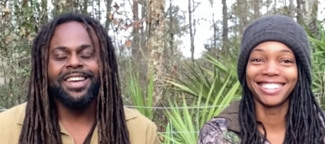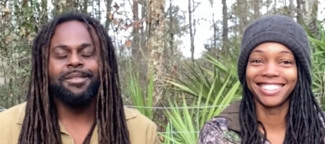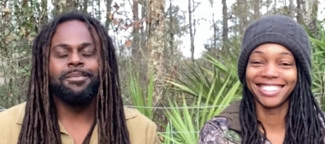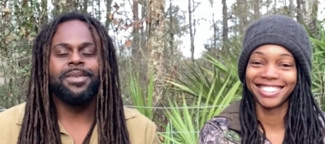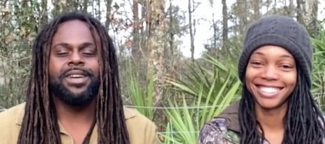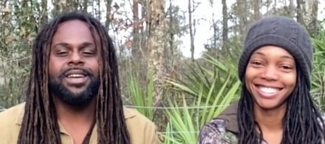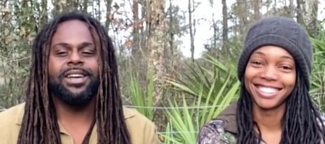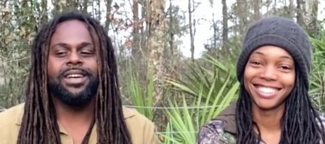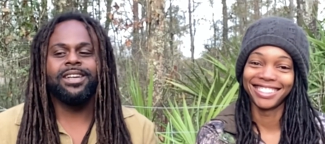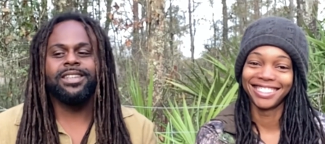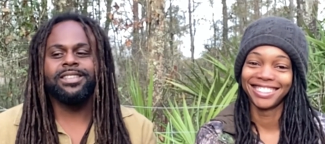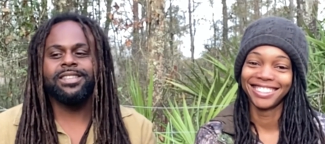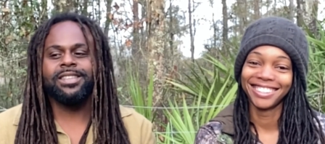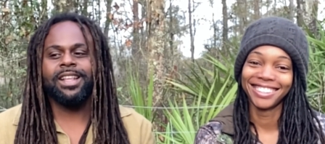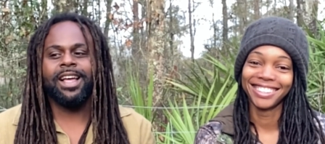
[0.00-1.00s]

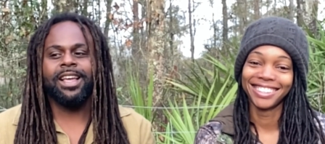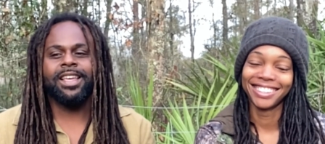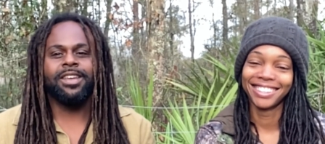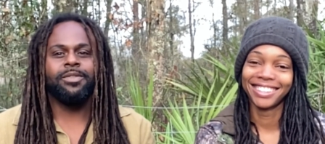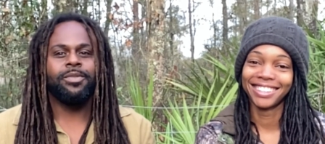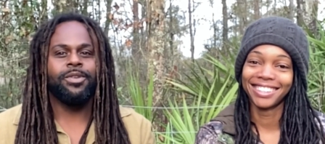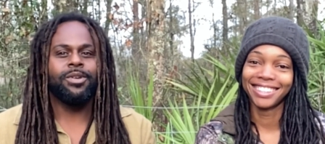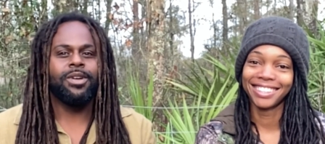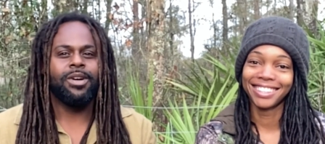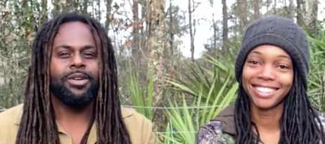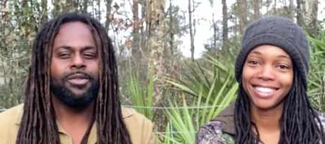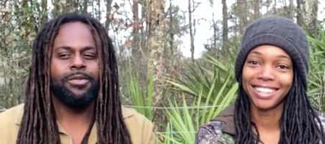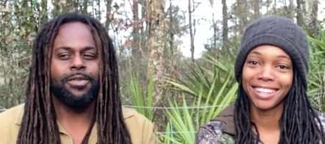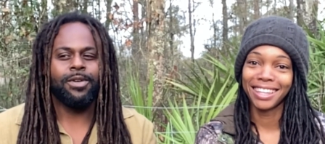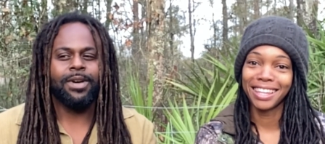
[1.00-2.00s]
Speaker 1: Because, like, if you go
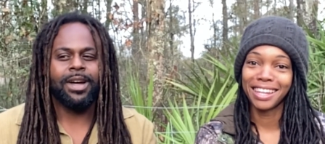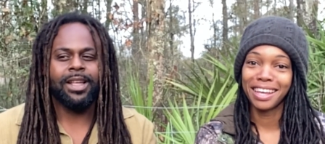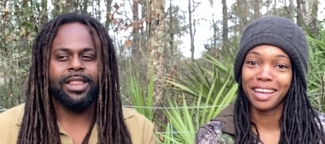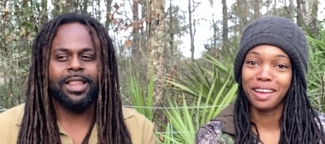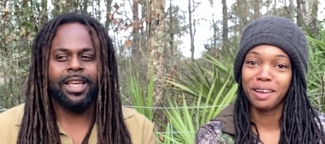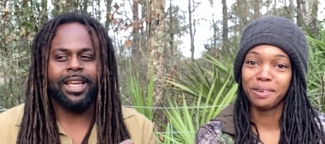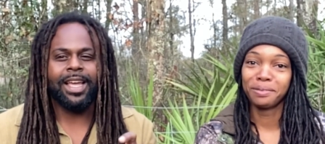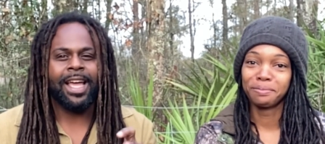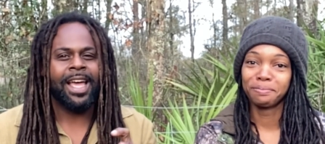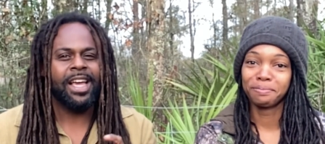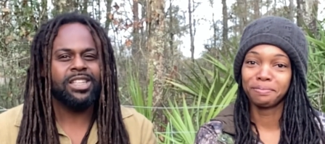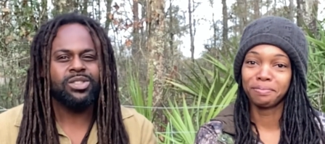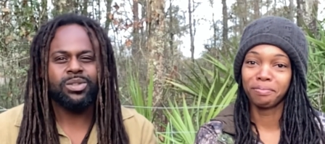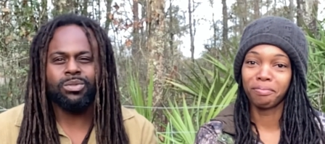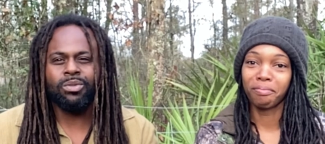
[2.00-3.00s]
for, I think,
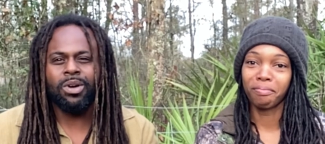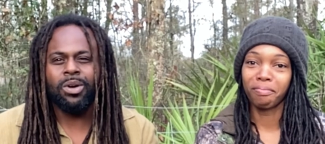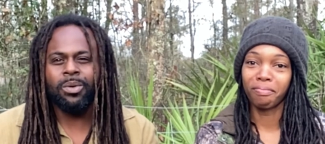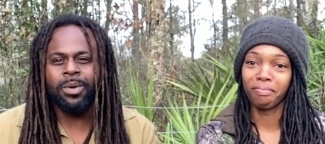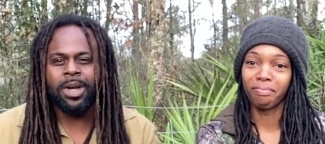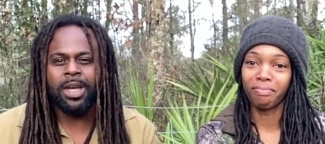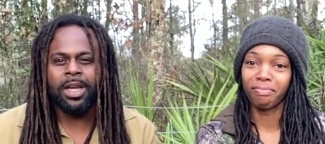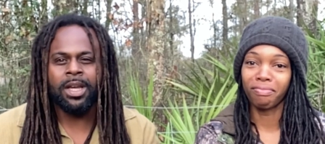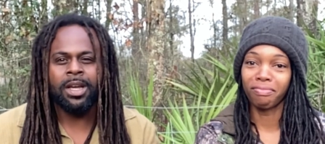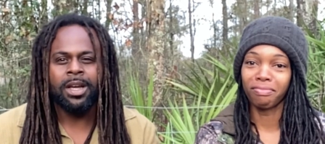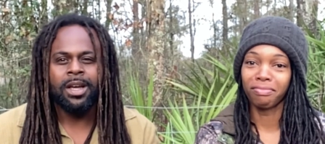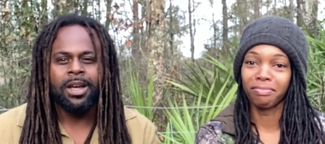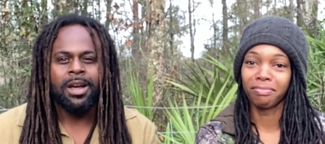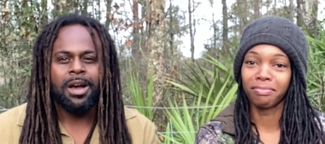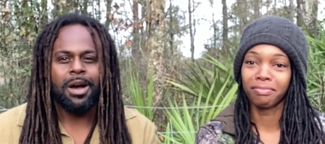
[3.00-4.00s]
axe throwing
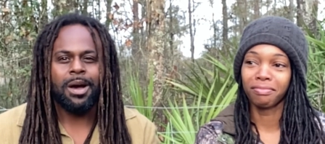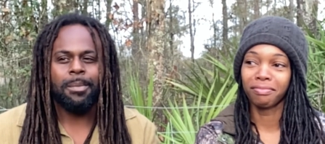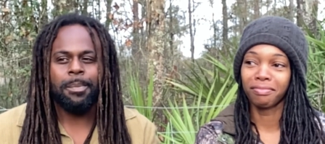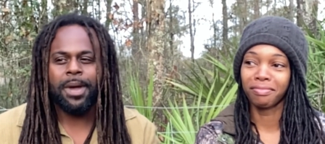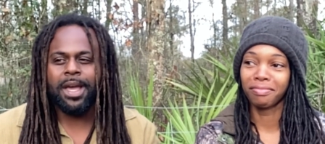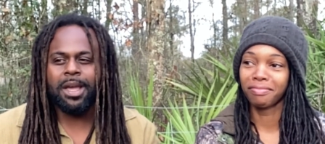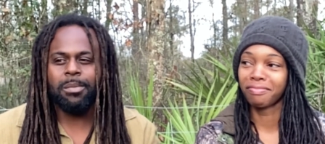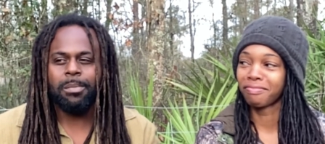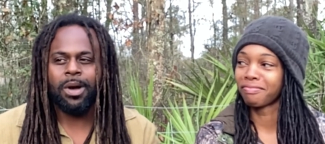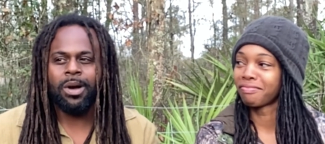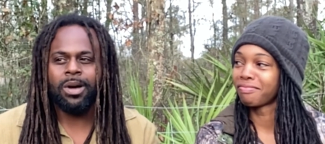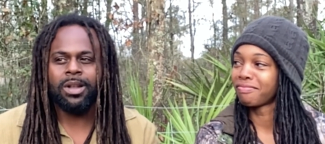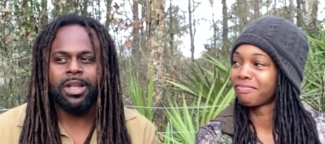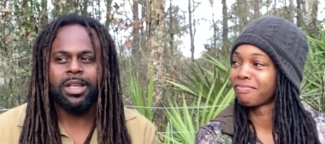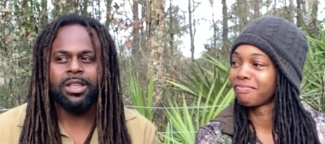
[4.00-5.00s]
or
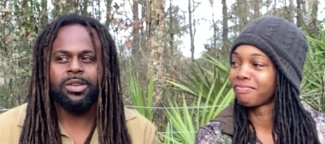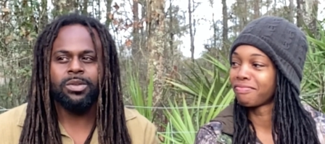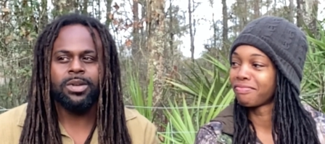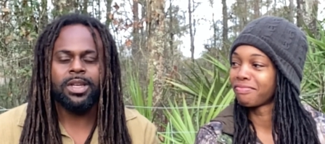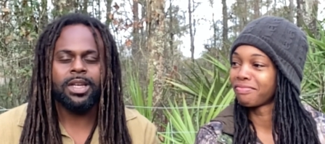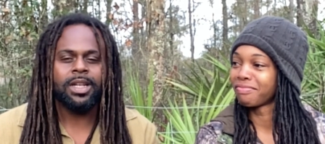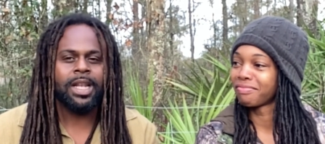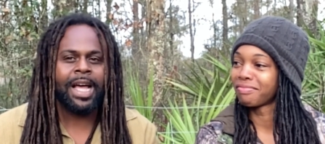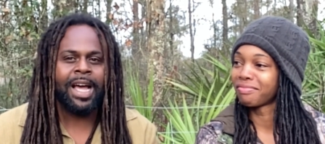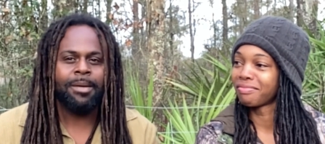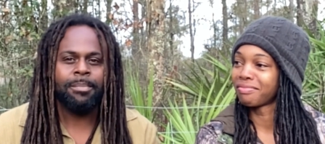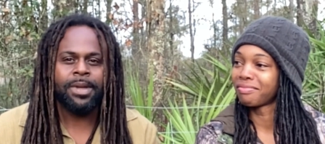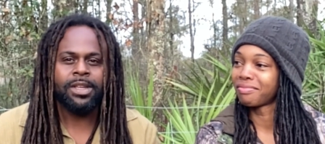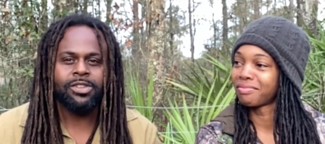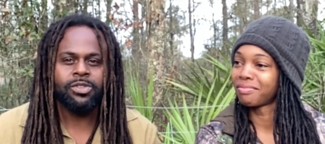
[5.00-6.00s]
paintballing, you
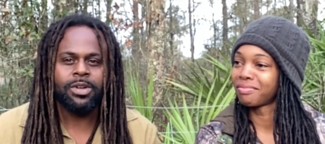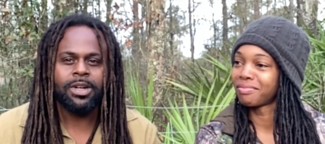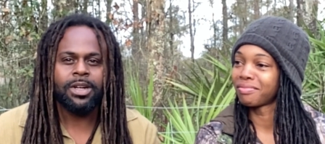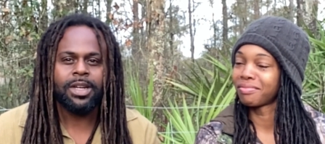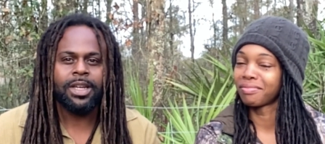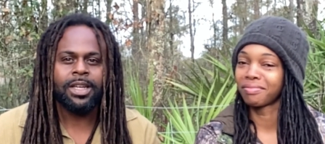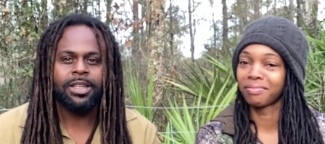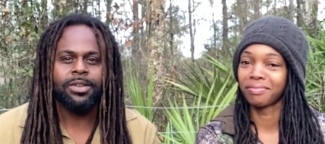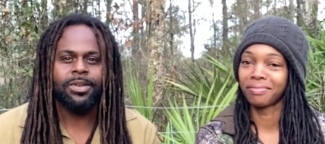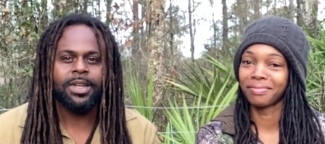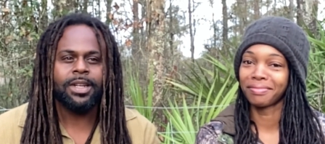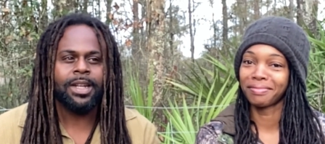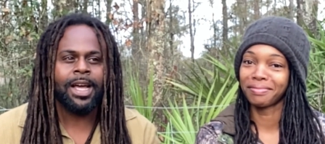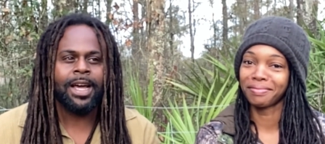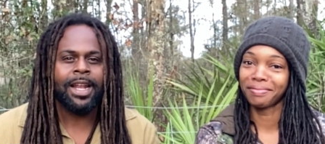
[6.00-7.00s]
cannot be drunk and you
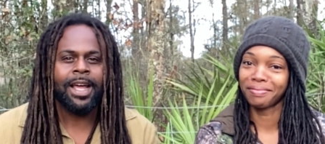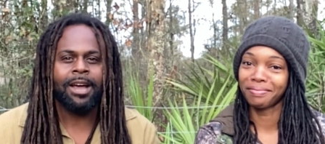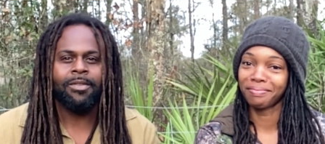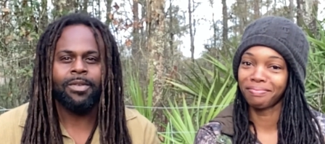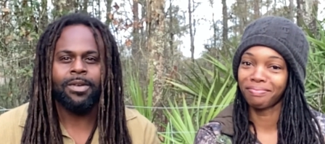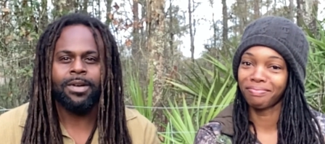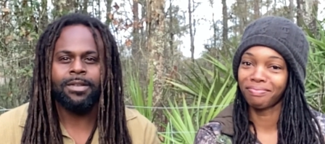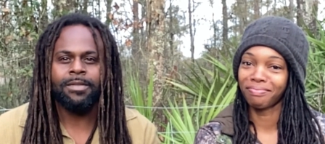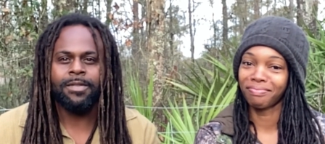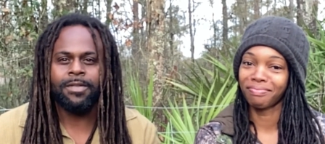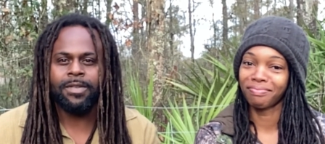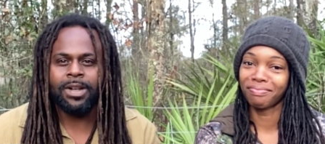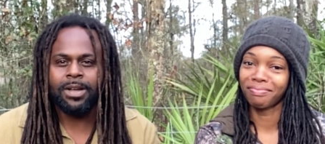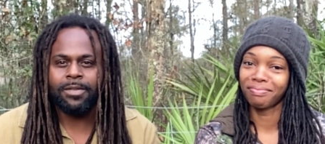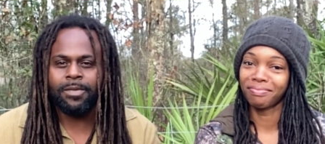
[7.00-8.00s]
cannot have on
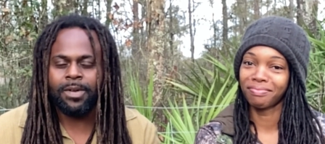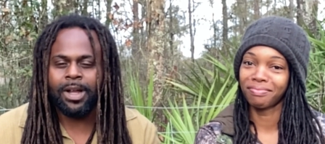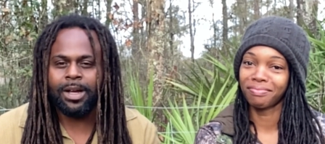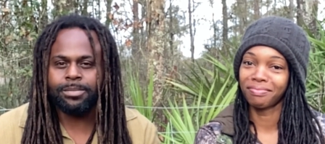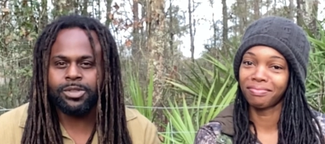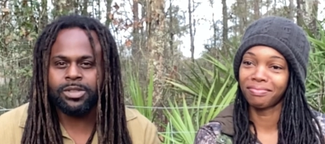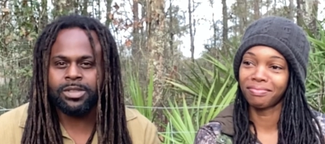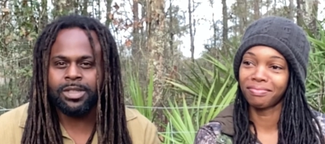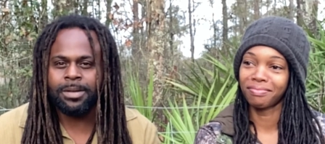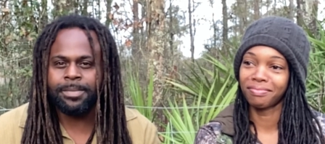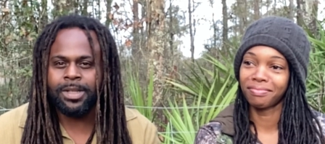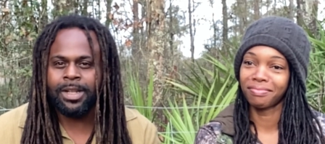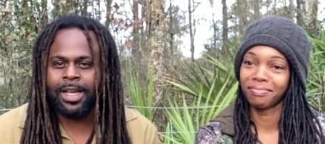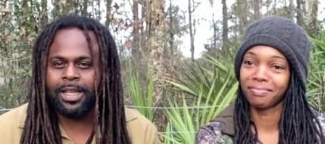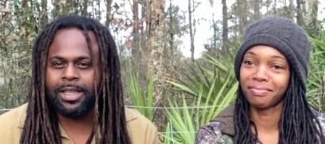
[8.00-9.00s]
flip-flops or
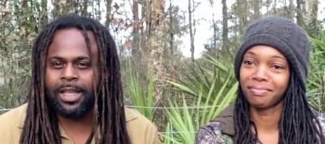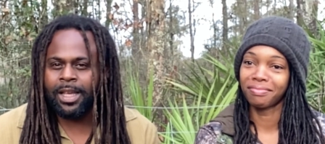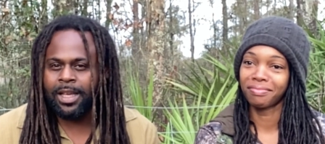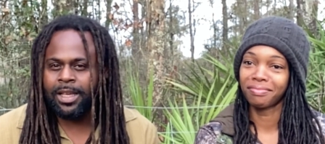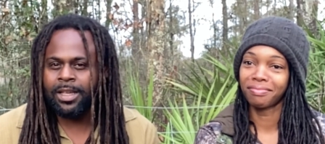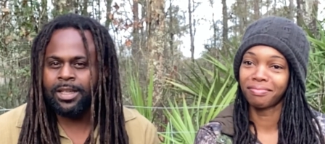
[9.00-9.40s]
something like that.